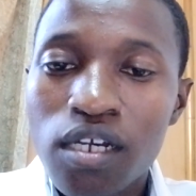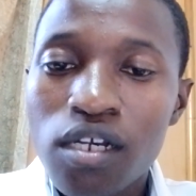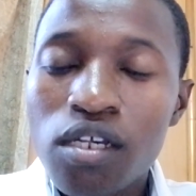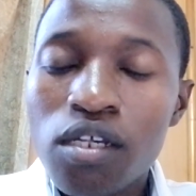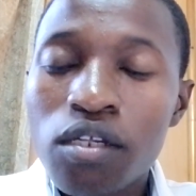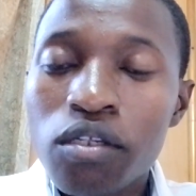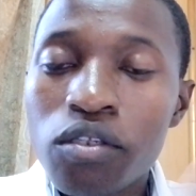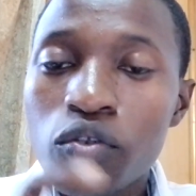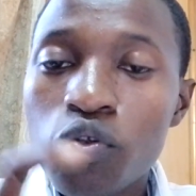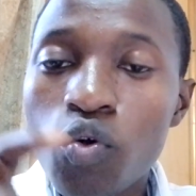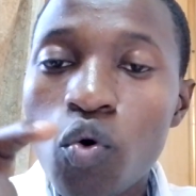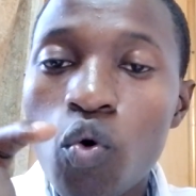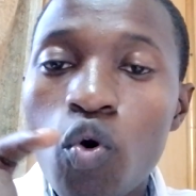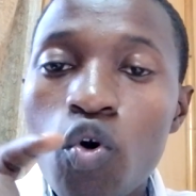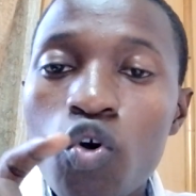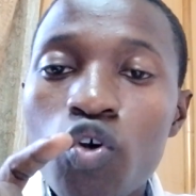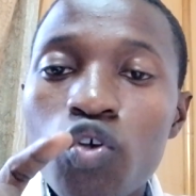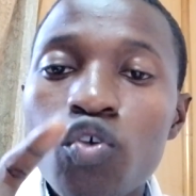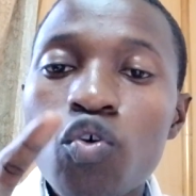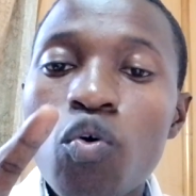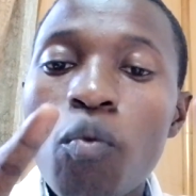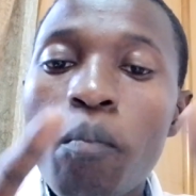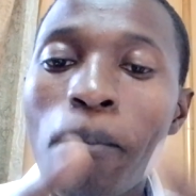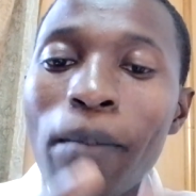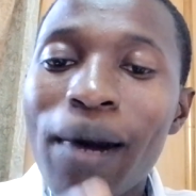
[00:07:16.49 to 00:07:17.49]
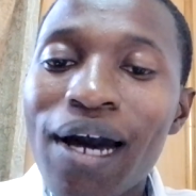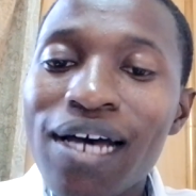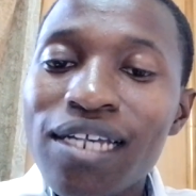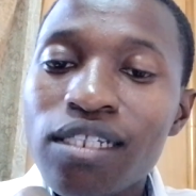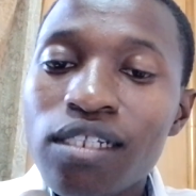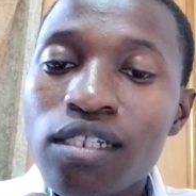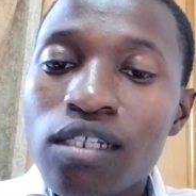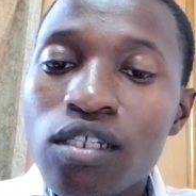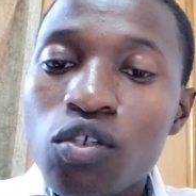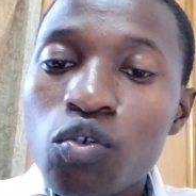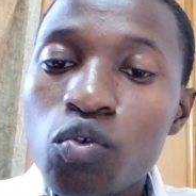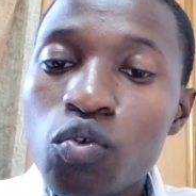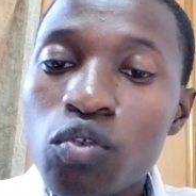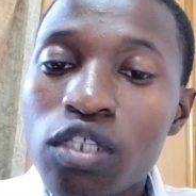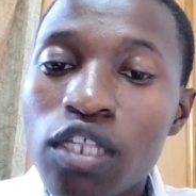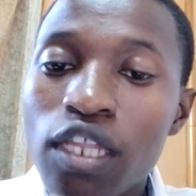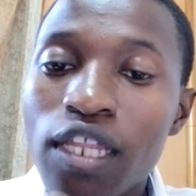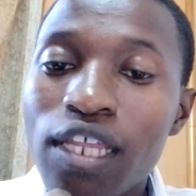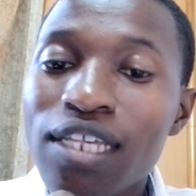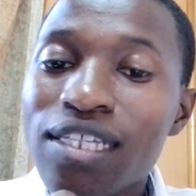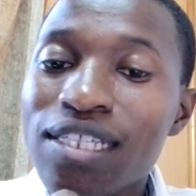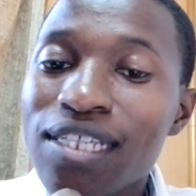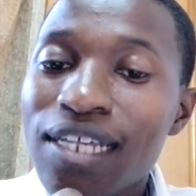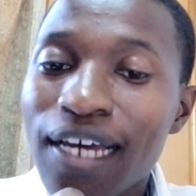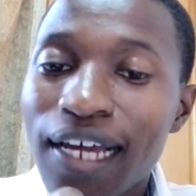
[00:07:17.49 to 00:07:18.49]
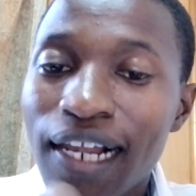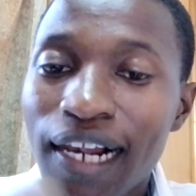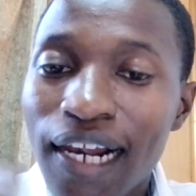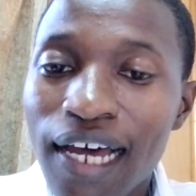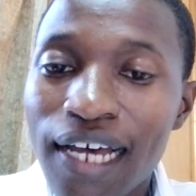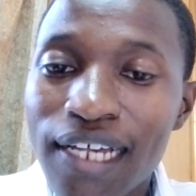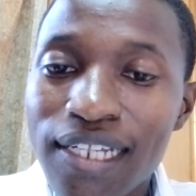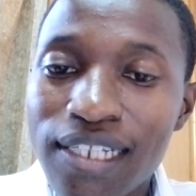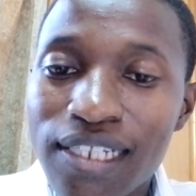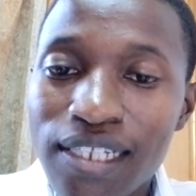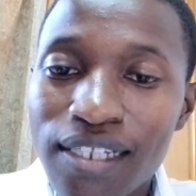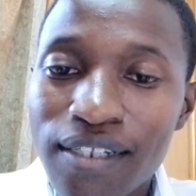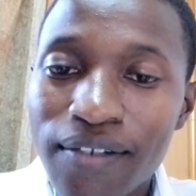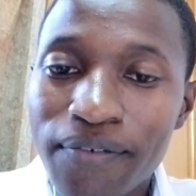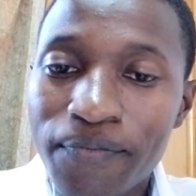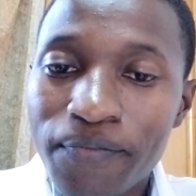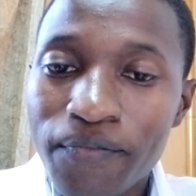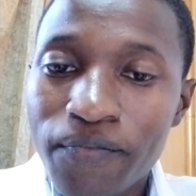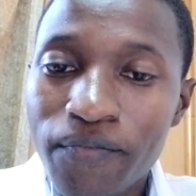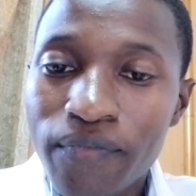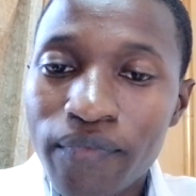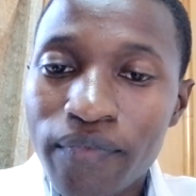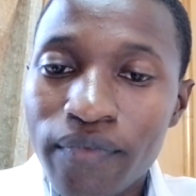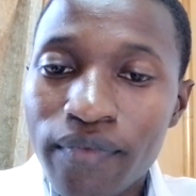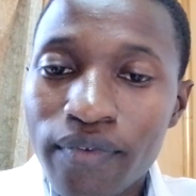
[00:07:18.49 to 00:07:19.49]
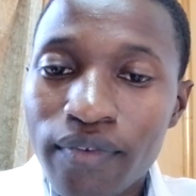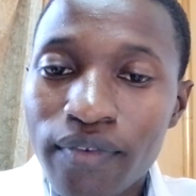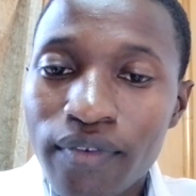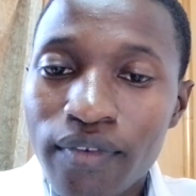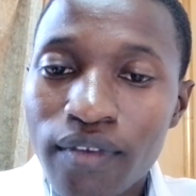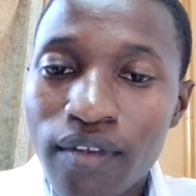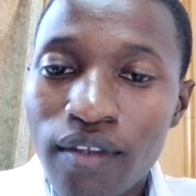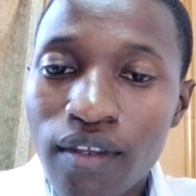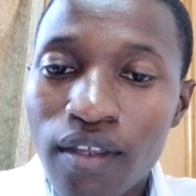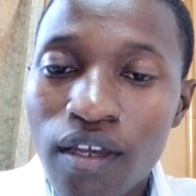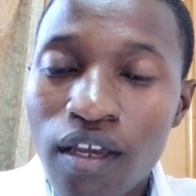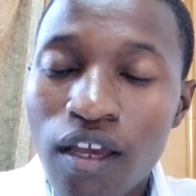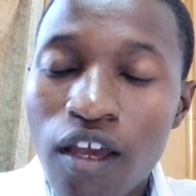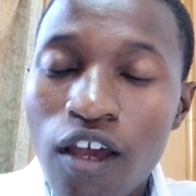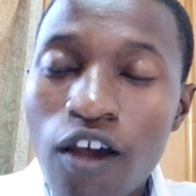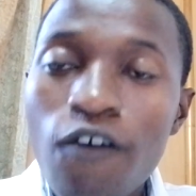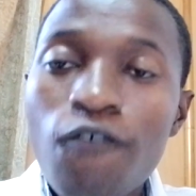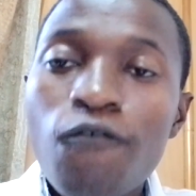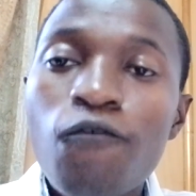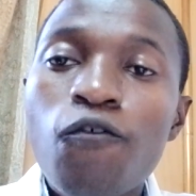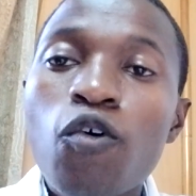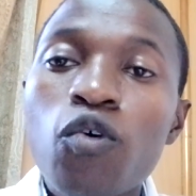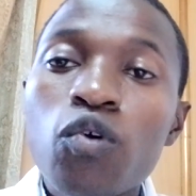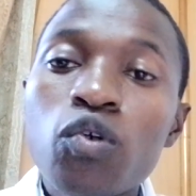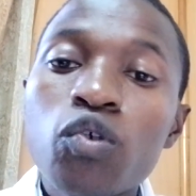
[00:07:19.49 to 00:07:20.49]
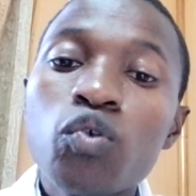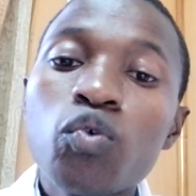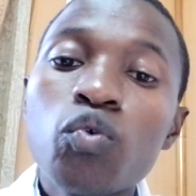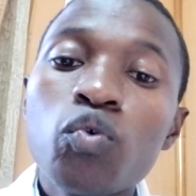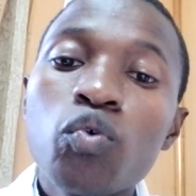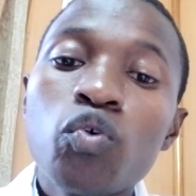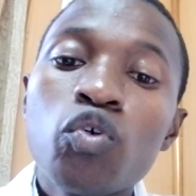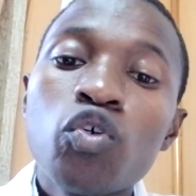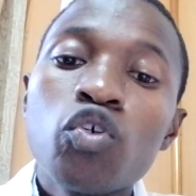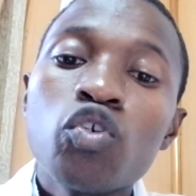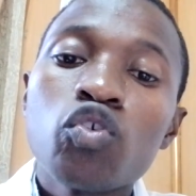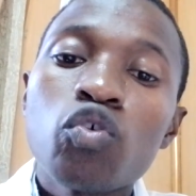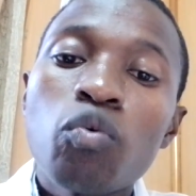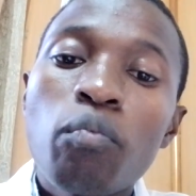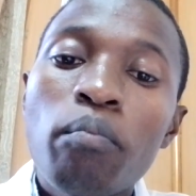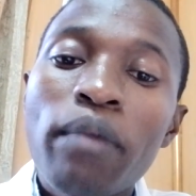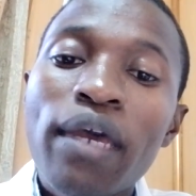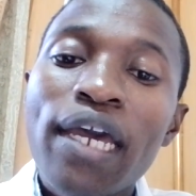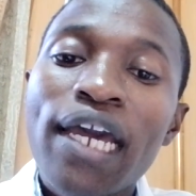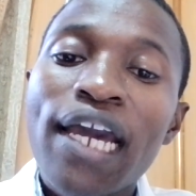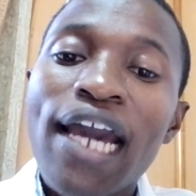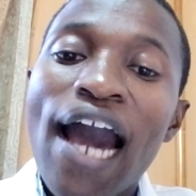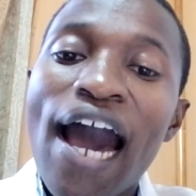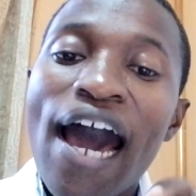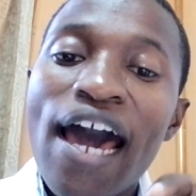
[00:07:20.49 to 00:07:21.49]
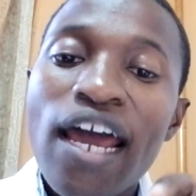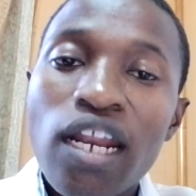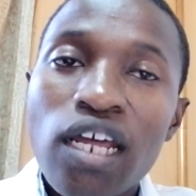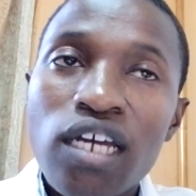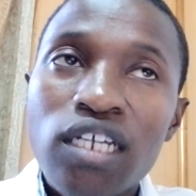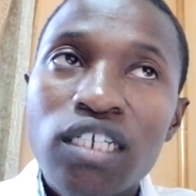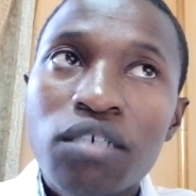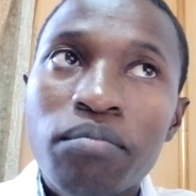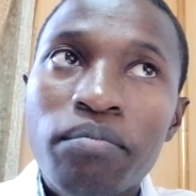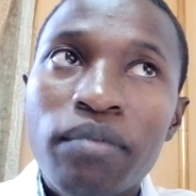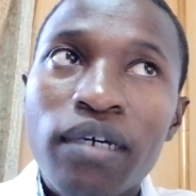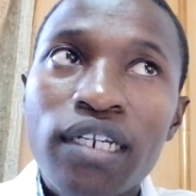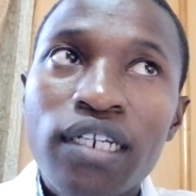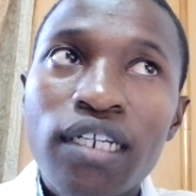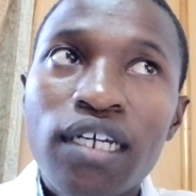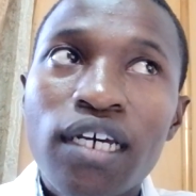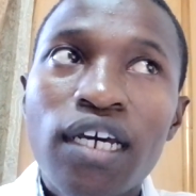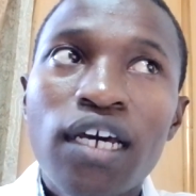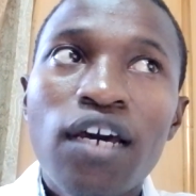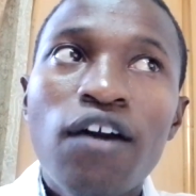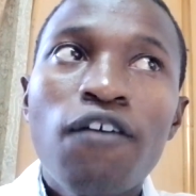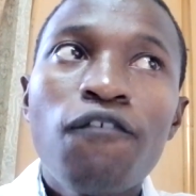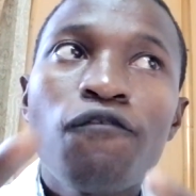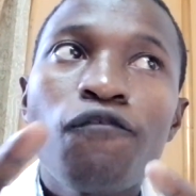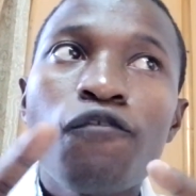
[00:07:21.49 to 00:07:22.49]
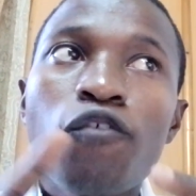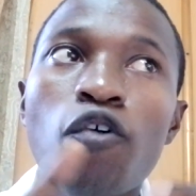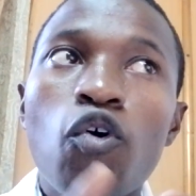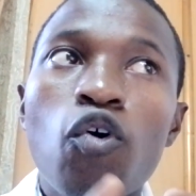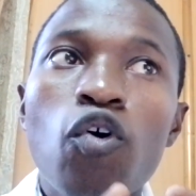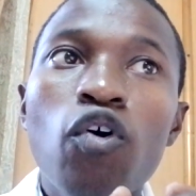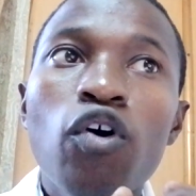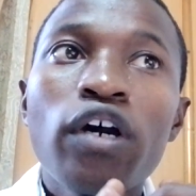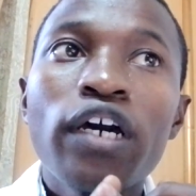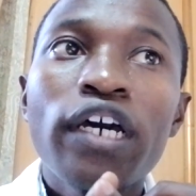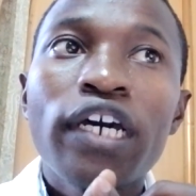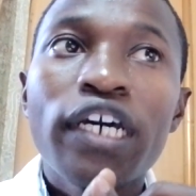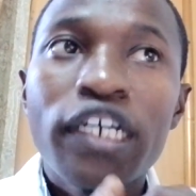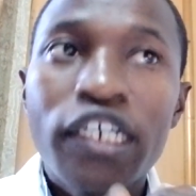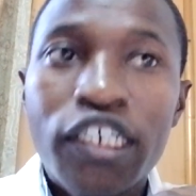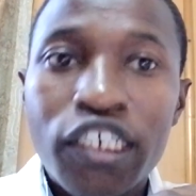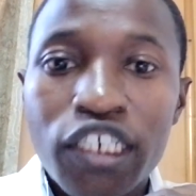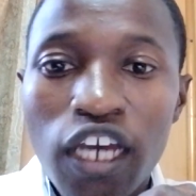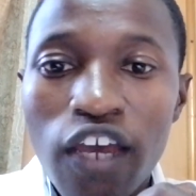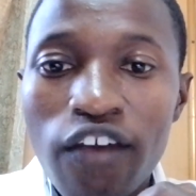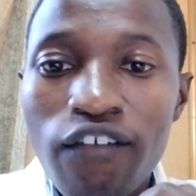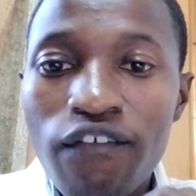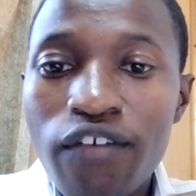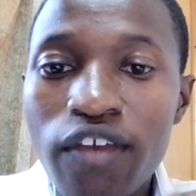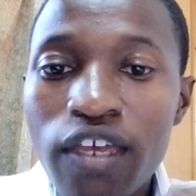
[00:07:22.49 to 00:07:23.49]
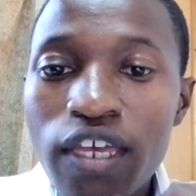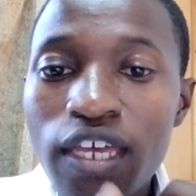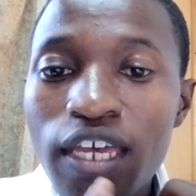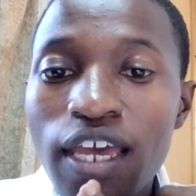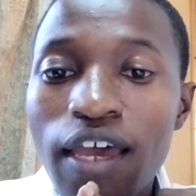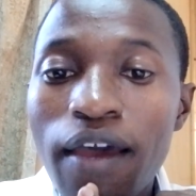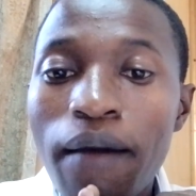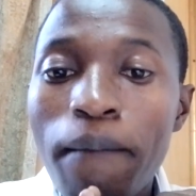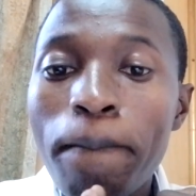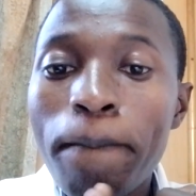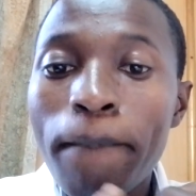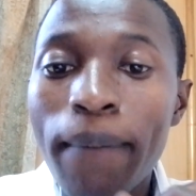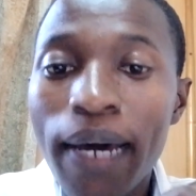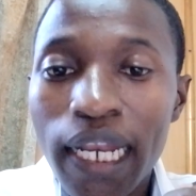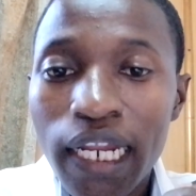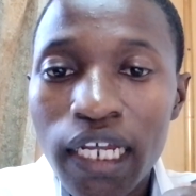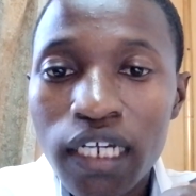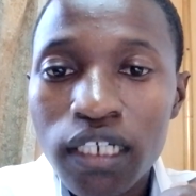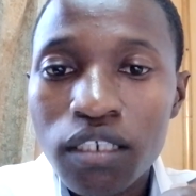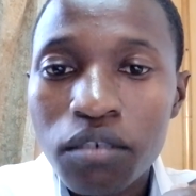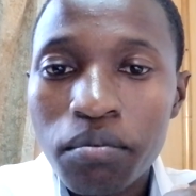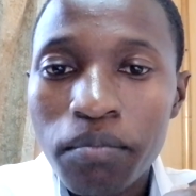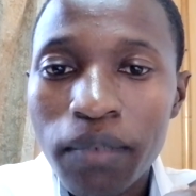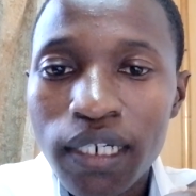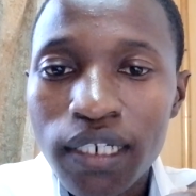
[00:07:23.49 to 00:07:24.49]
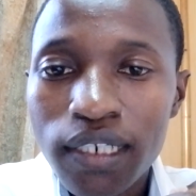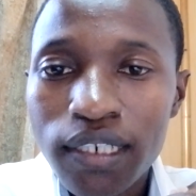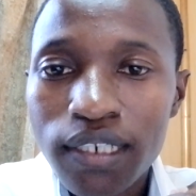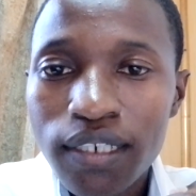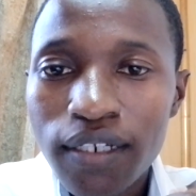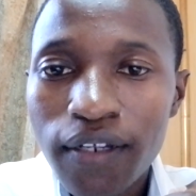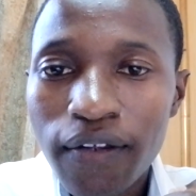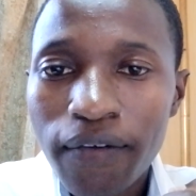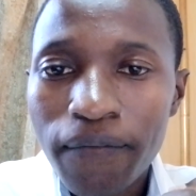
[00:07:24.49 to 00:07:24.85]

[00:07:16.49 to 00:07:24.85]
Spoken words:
So you must use this class for you to make a regimen for HIV management.